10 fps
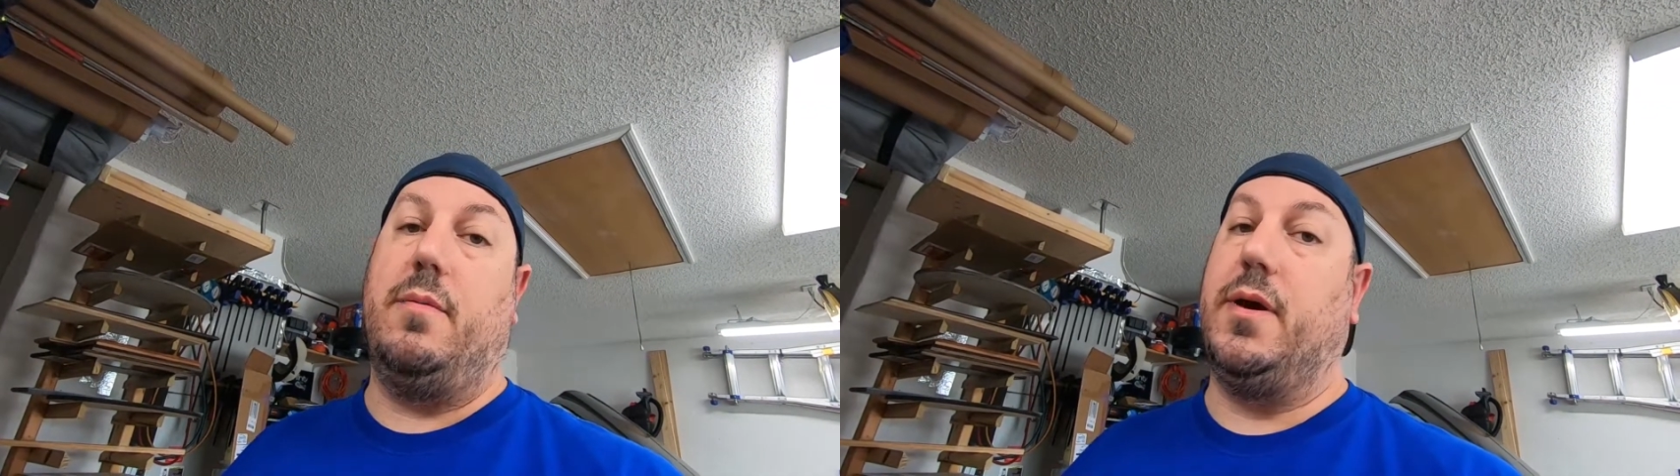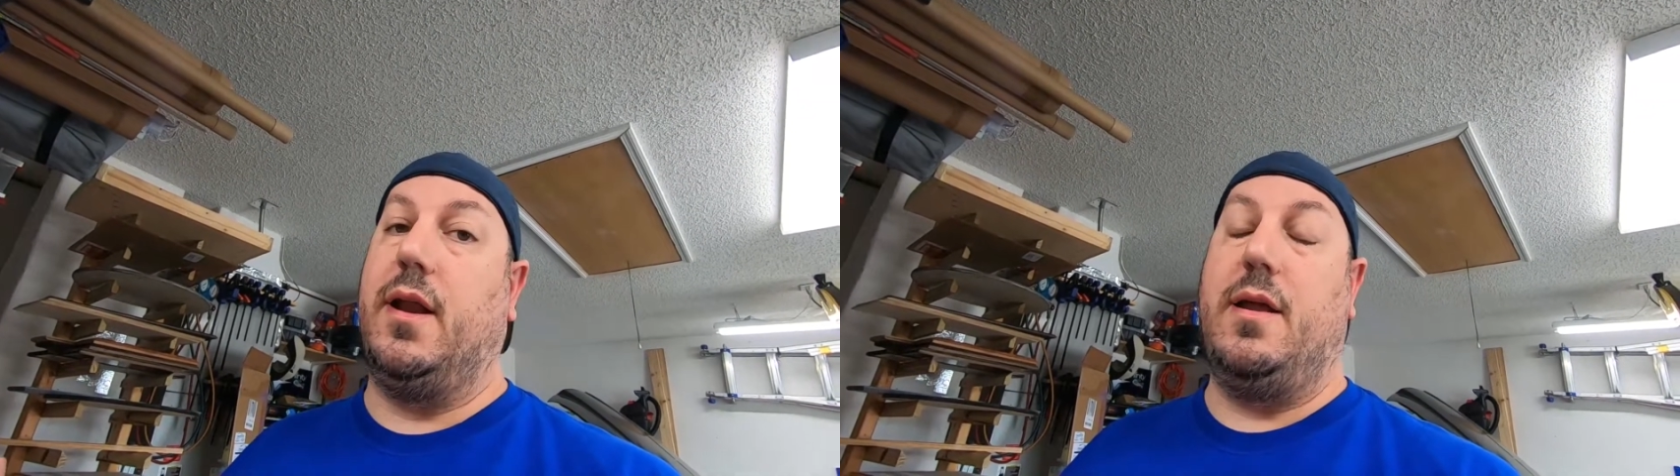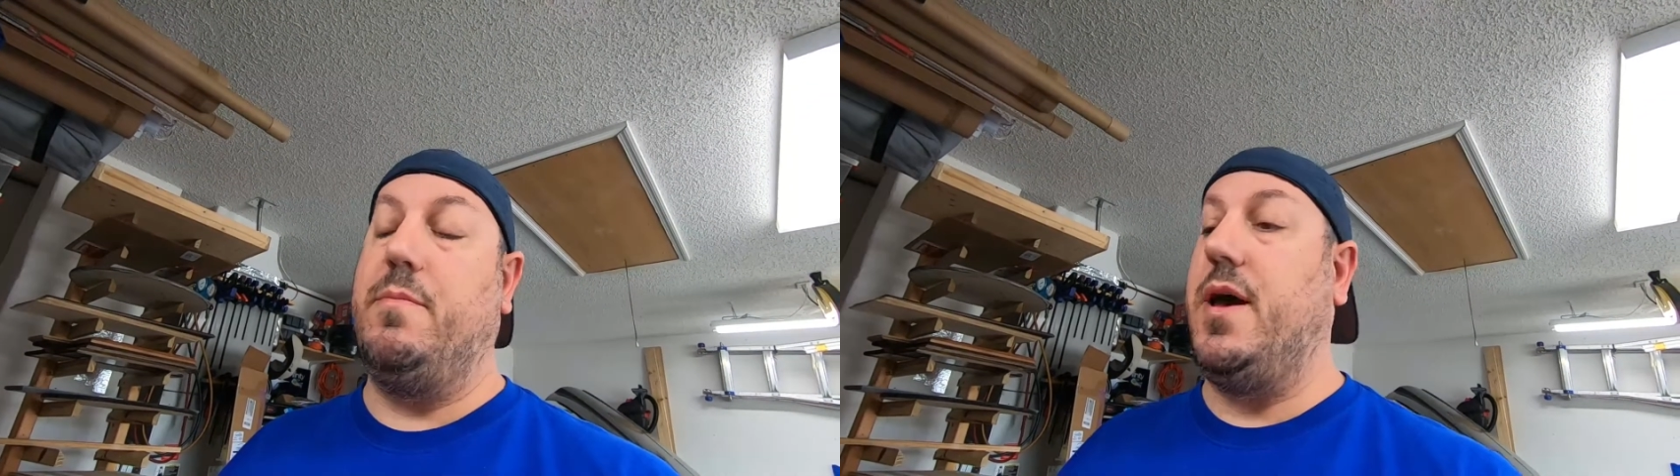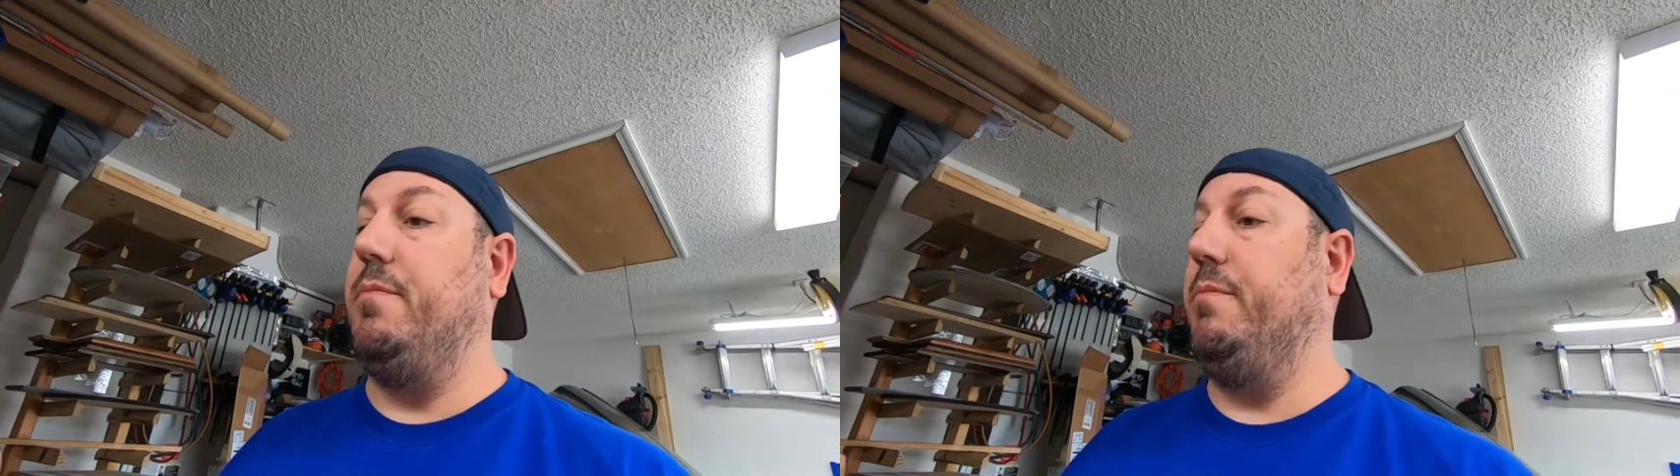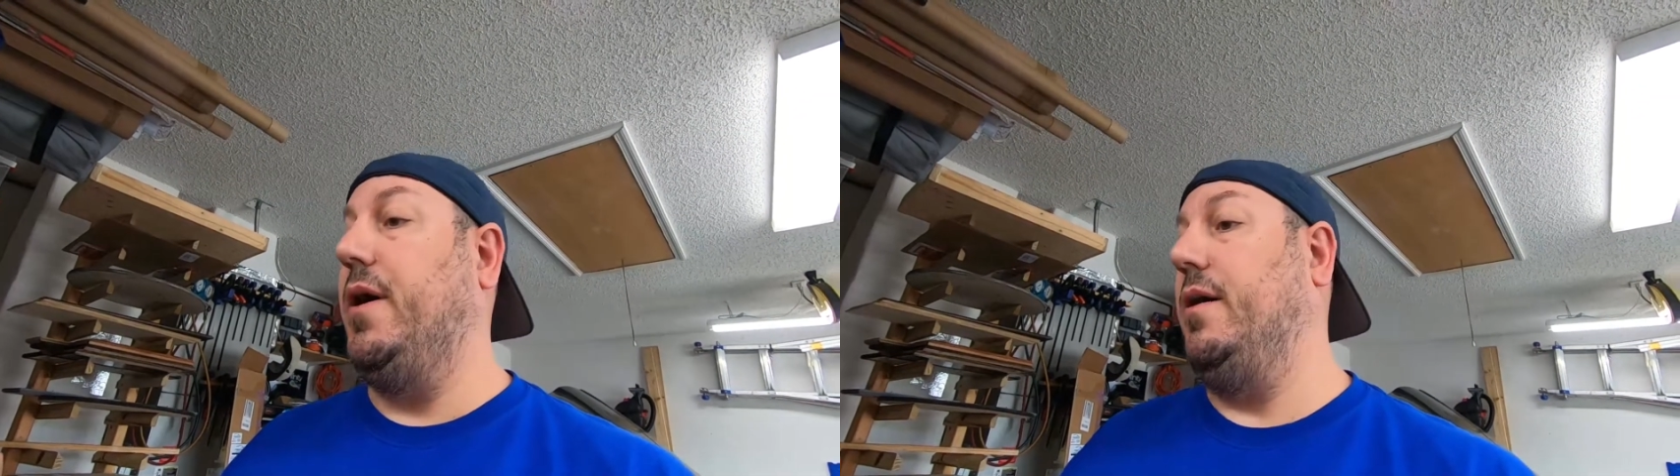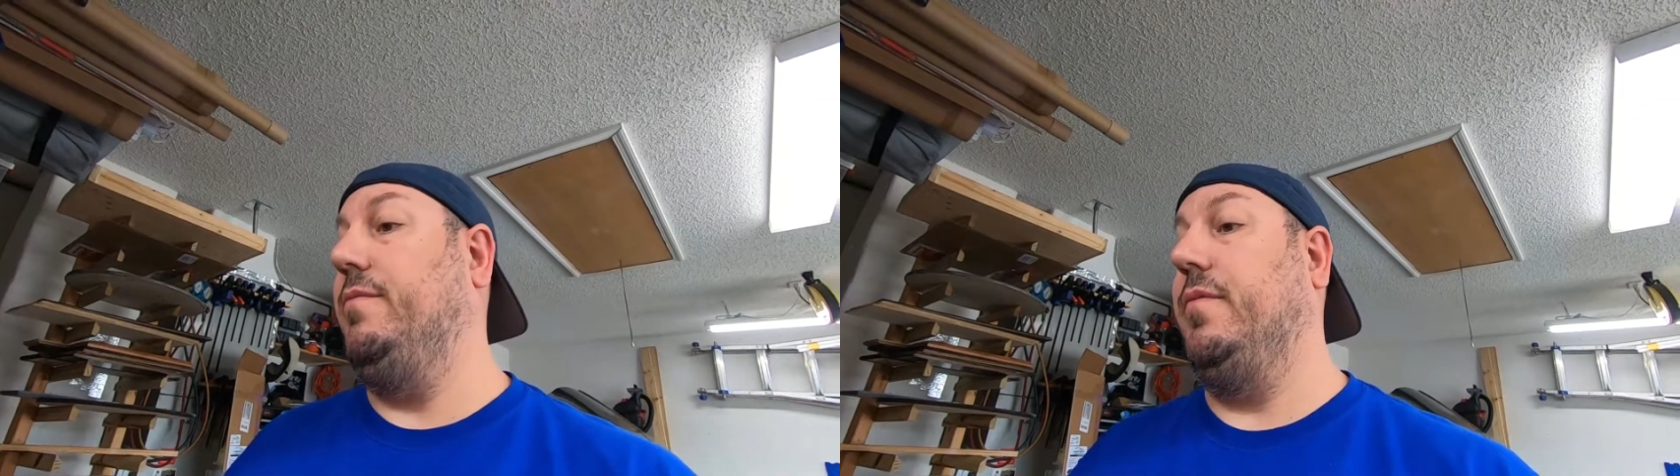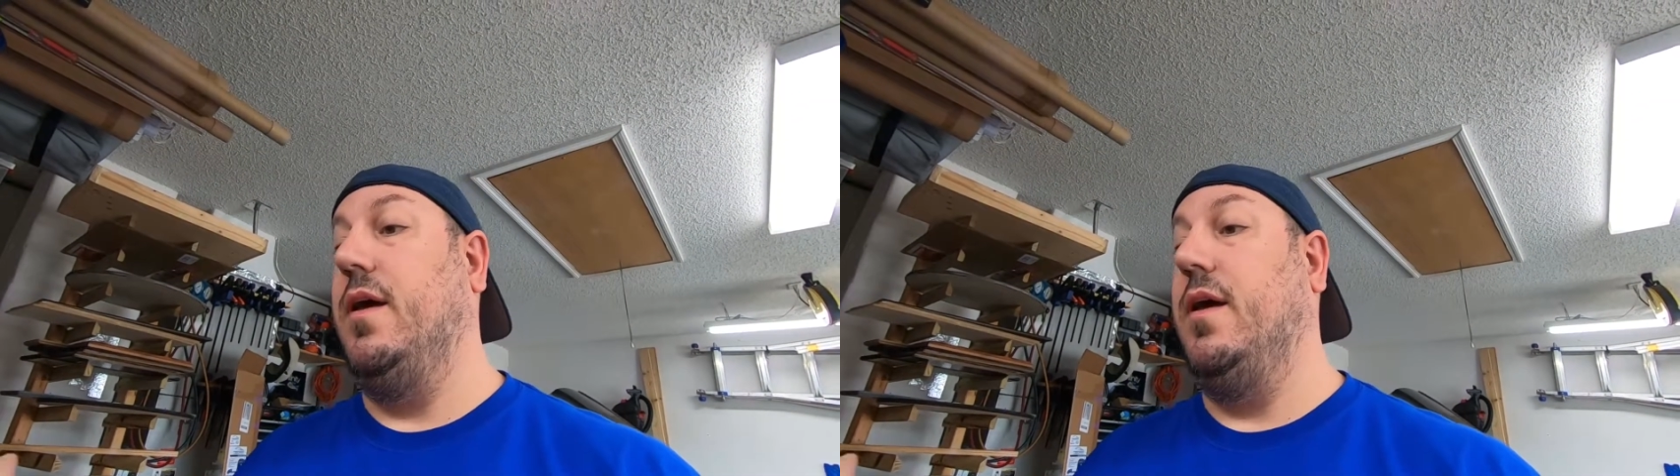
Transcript: I'm gonna admit, but